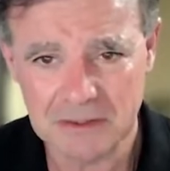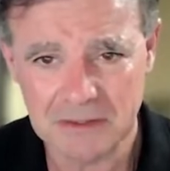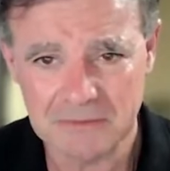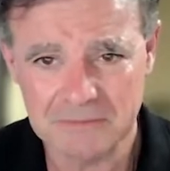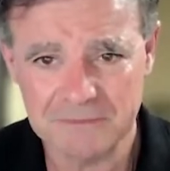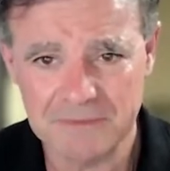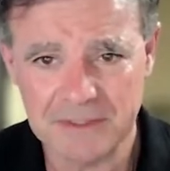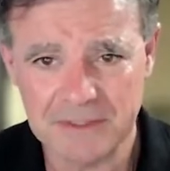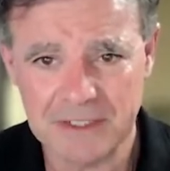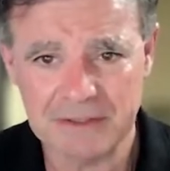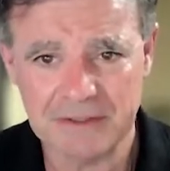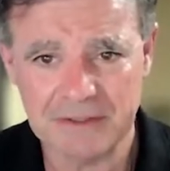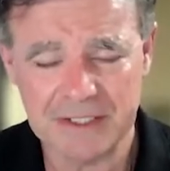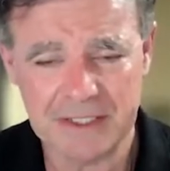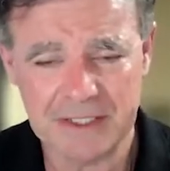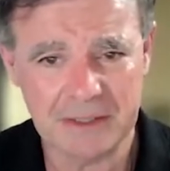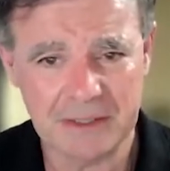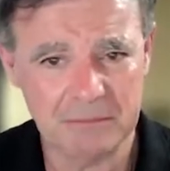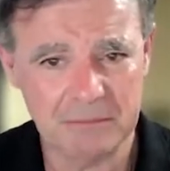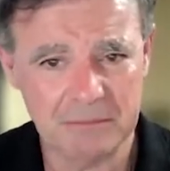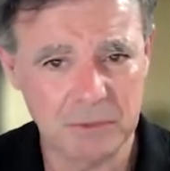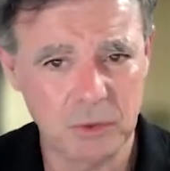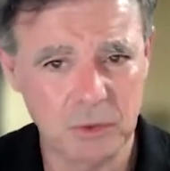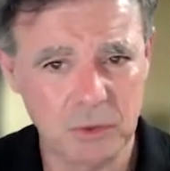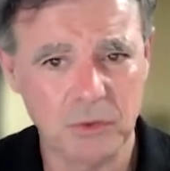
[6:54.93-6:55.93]
of very
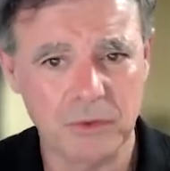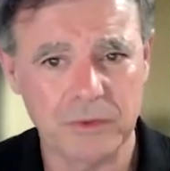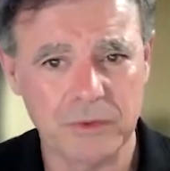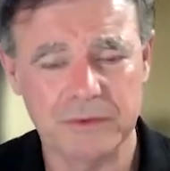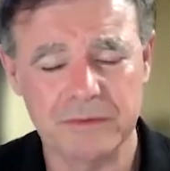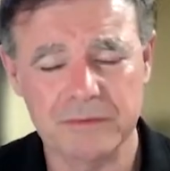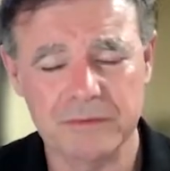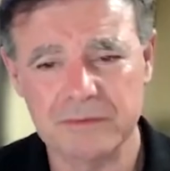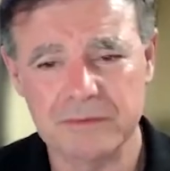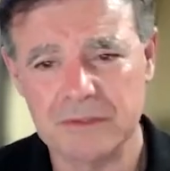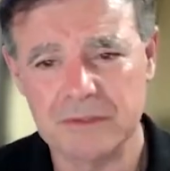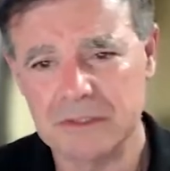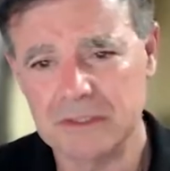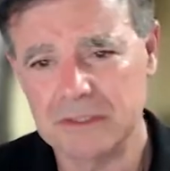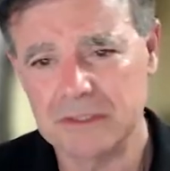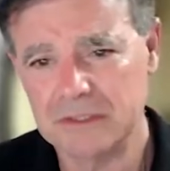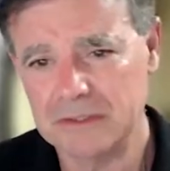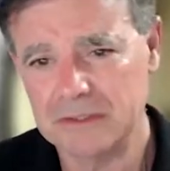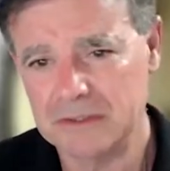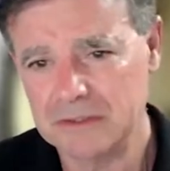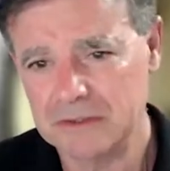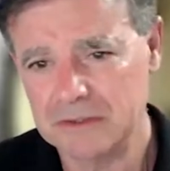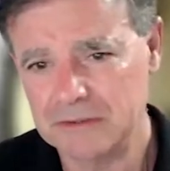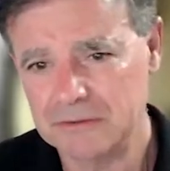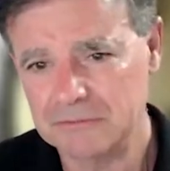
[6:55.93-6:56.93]
important
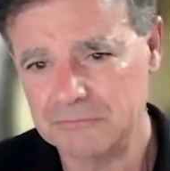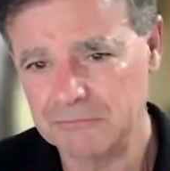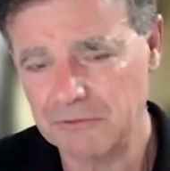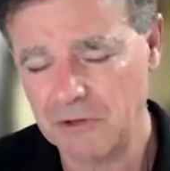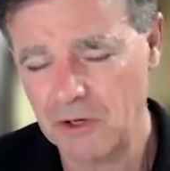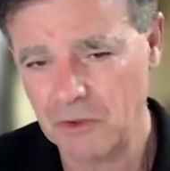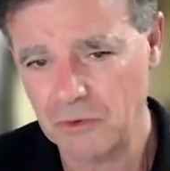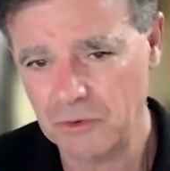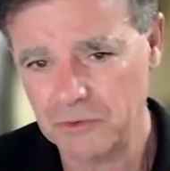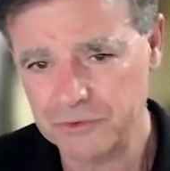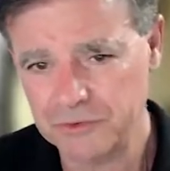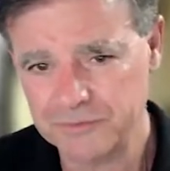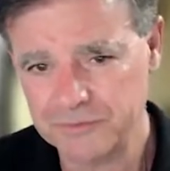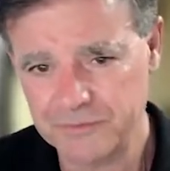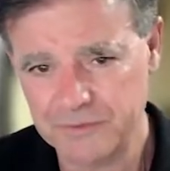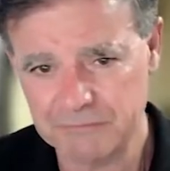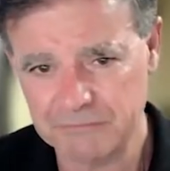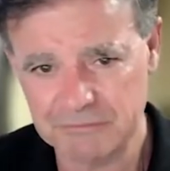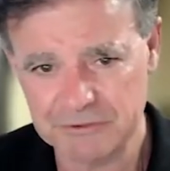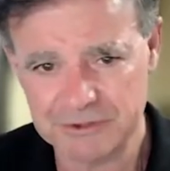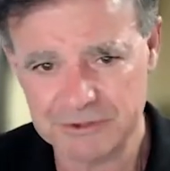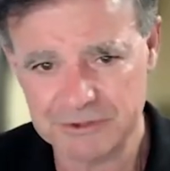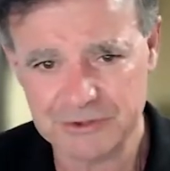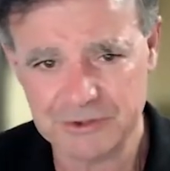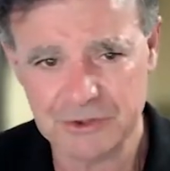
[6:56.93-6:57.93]
roles for
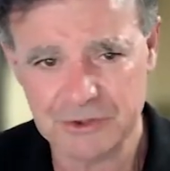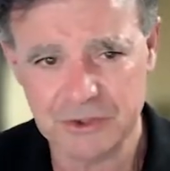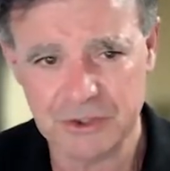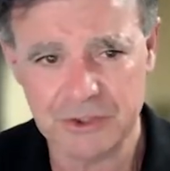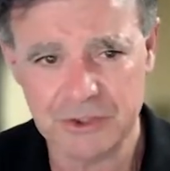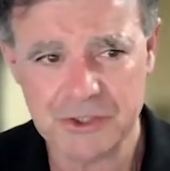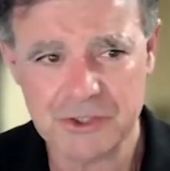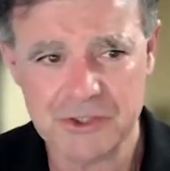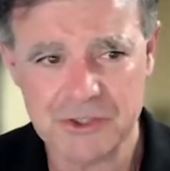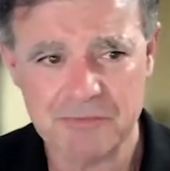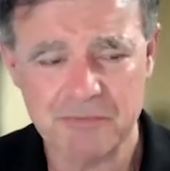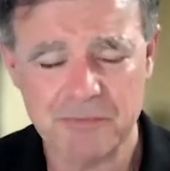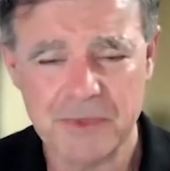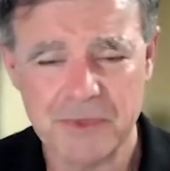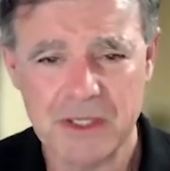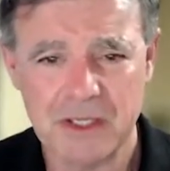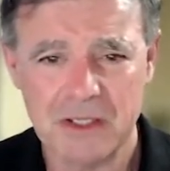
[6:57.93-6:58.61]
research.